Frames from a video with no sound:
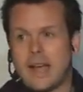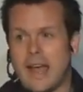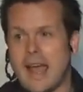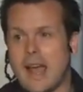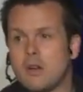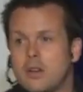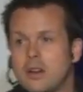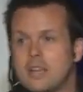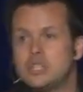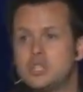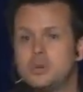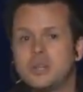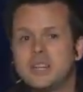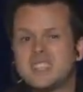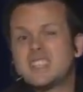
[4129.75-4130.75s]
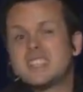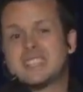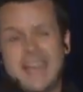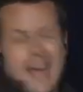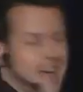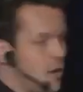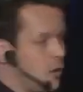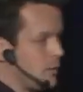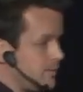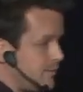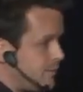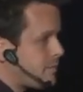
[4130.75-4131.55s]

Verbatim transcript: How could I do it at scale?